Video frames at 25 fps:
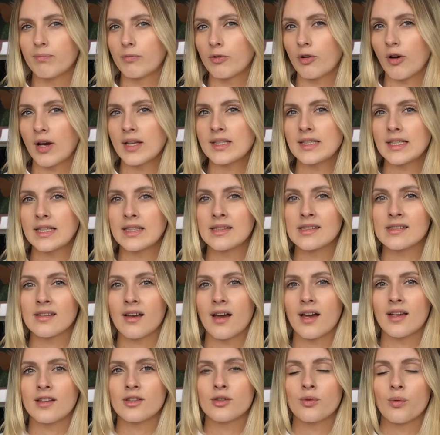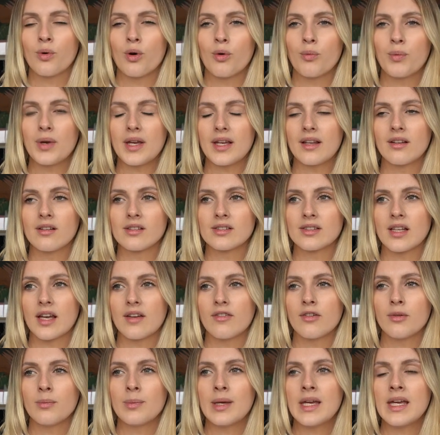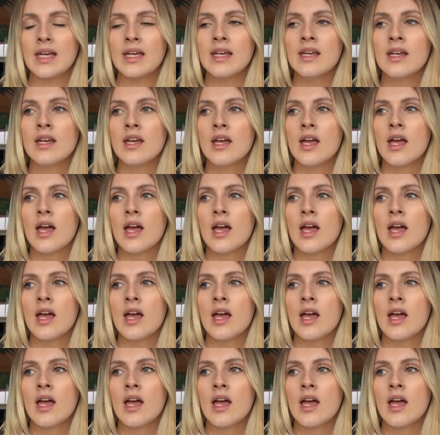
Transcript: greater insight into what a week looks like for me.